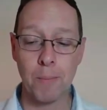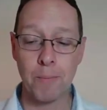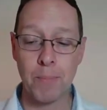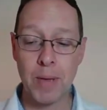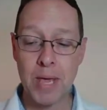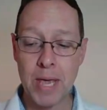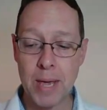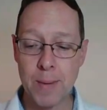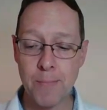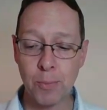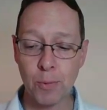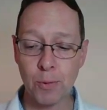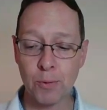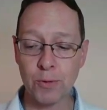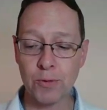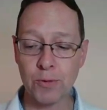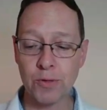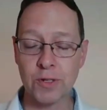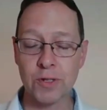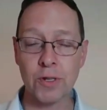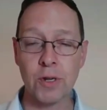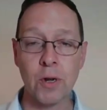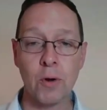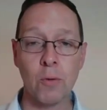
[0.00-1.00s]

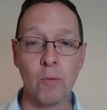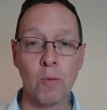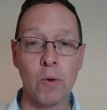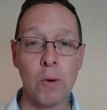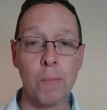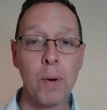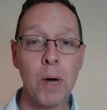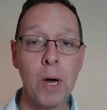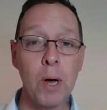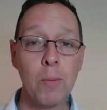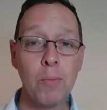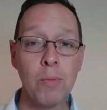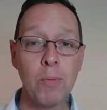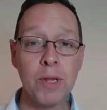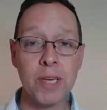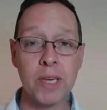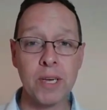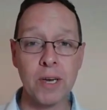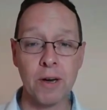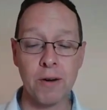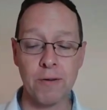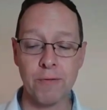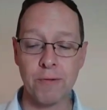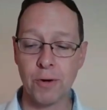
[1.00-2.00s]
People's
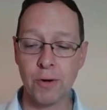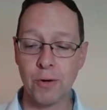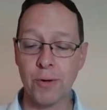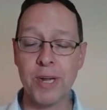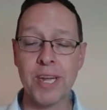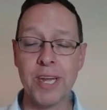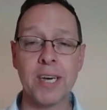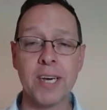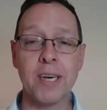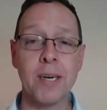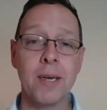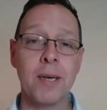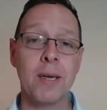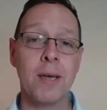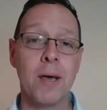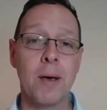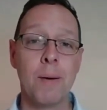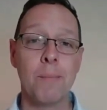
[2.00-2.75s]
Republic of Korea.